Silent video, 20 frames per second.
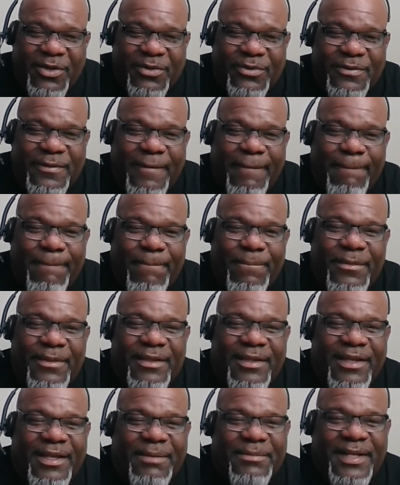wormhole.
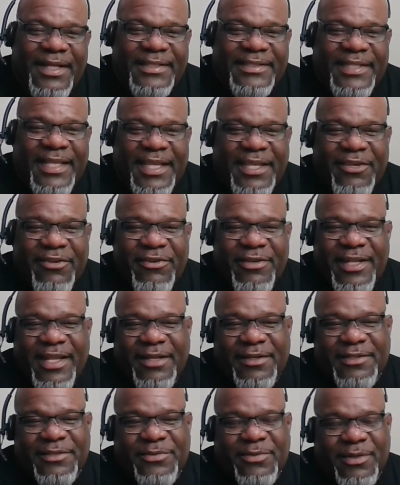I'm not taking you
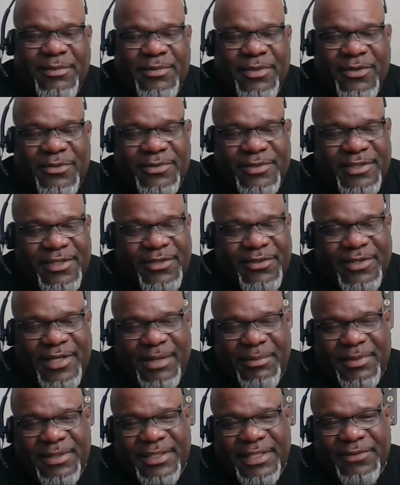down this wormhole. So
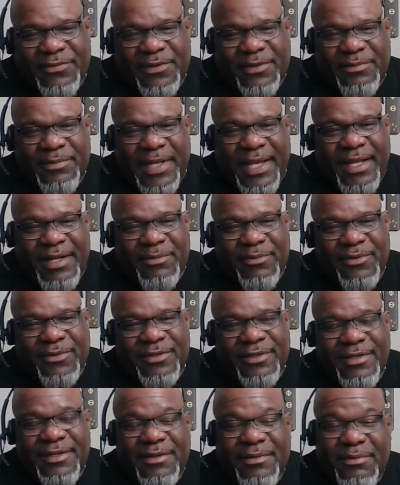I'm a different animal.
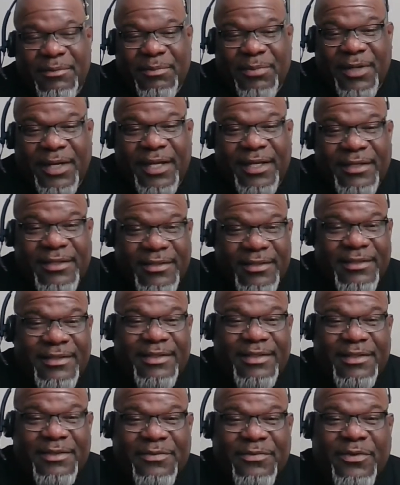But
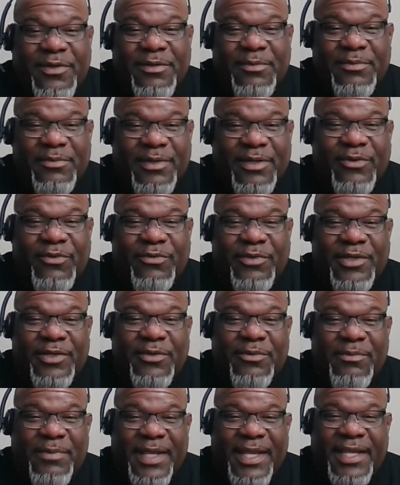from a
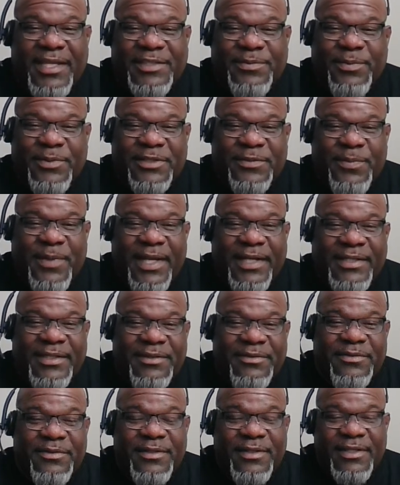real man's
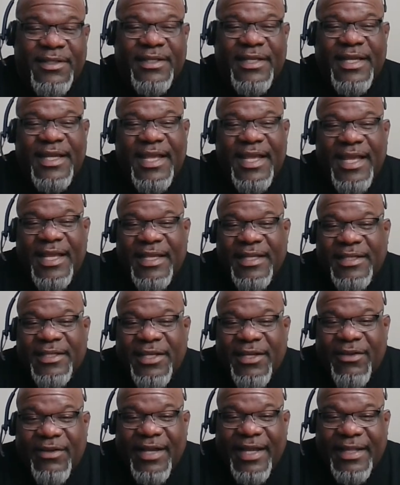perspective,
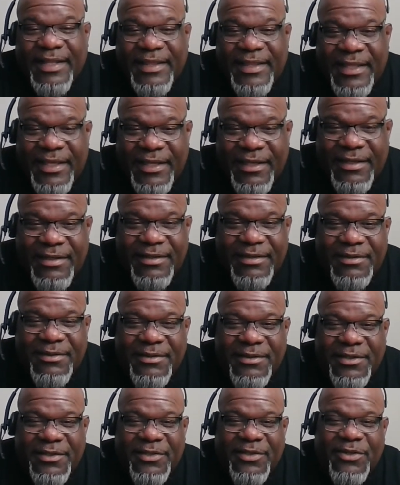I think
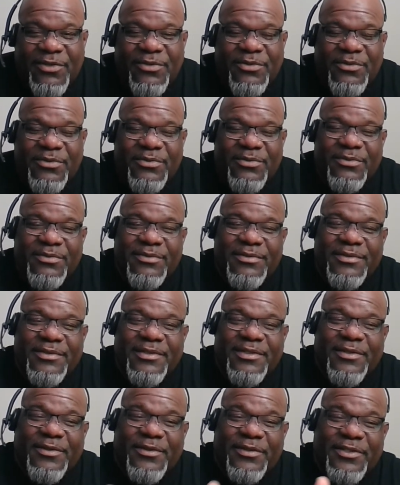
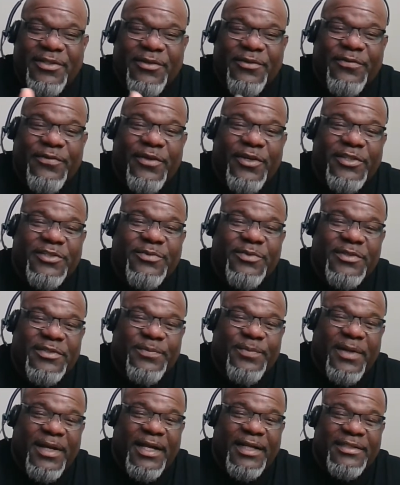your first
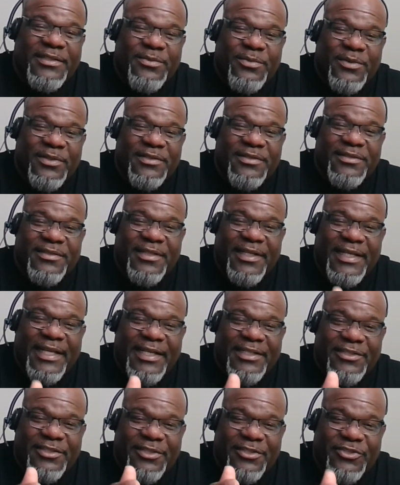response was the
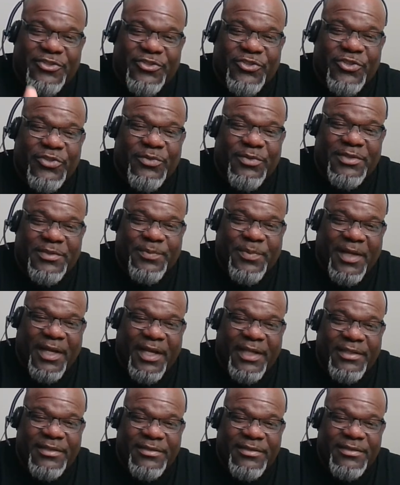true
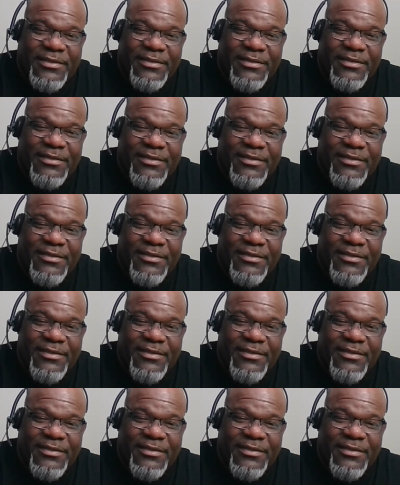response,